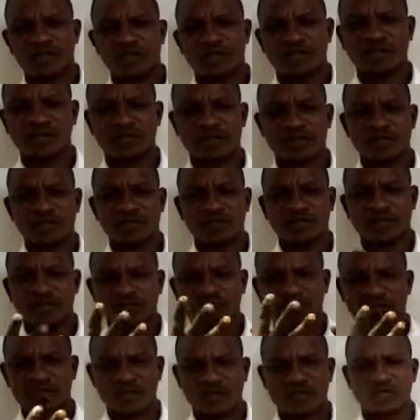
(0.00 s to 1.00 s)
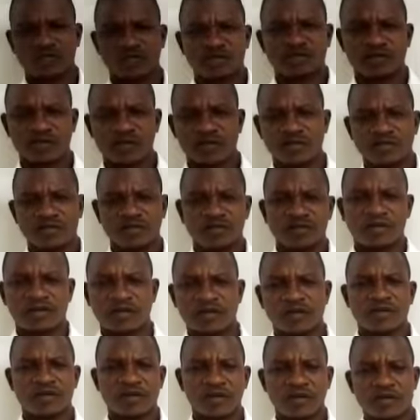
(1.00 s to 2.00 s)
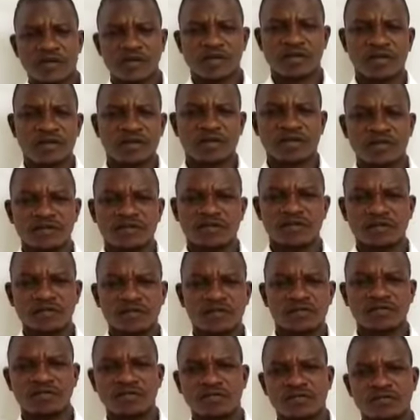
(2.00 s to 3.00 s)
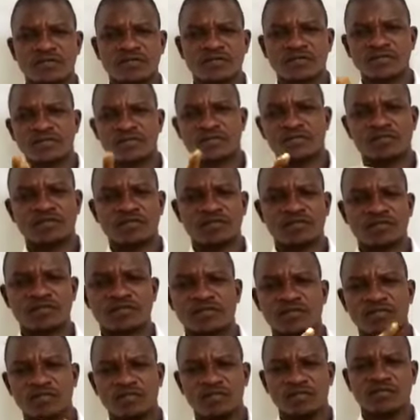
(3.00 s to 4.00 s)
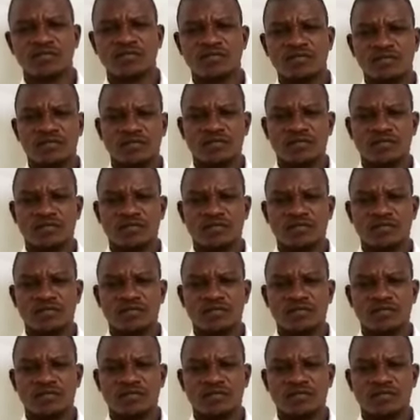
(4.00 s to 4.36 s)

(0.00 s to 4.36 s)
and add it to the nutrient broth. Leave to cool.